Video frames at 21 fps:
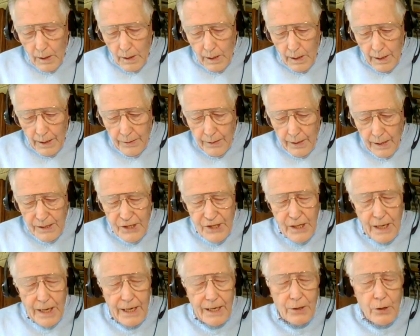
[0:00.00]
And I
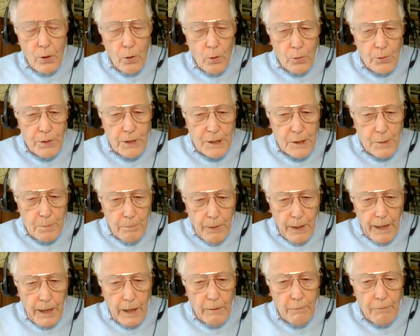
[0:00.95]
say it causes
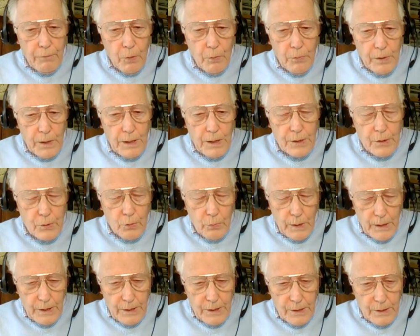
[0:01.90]
pain for these
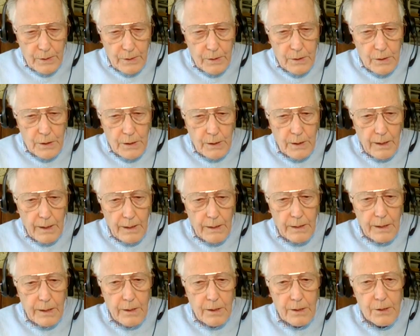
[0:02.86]
reasons. I
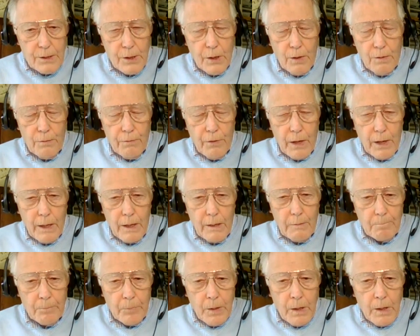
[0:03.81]
did a
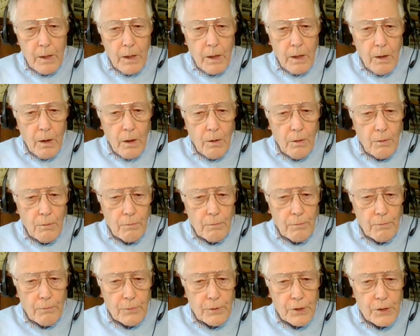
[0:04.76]
survey of
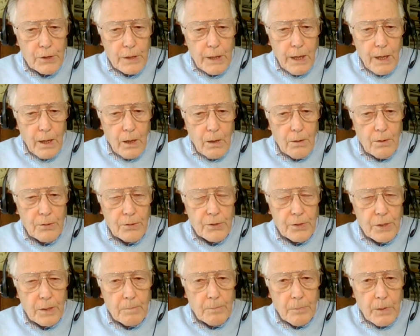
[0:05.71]

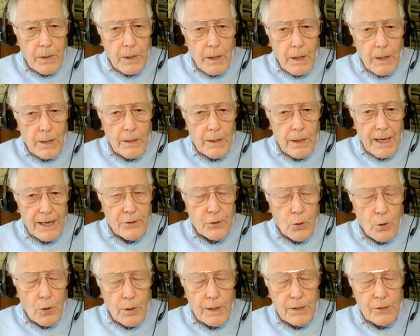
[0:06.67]
skulls in
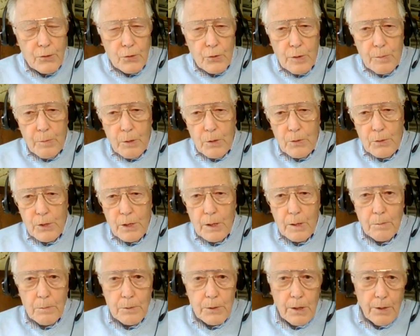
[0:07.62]
natural history
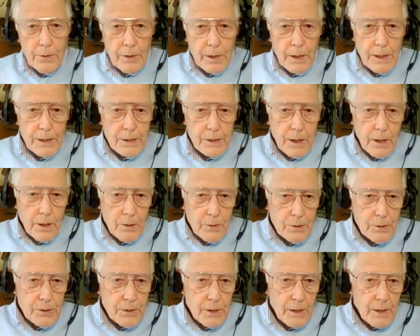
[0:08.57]
museums on the East
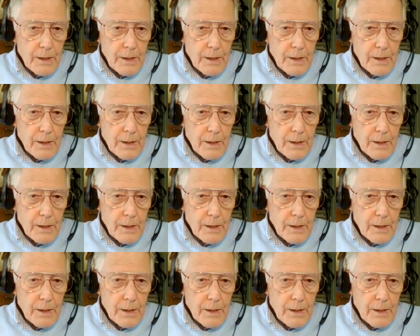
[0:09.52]
Coast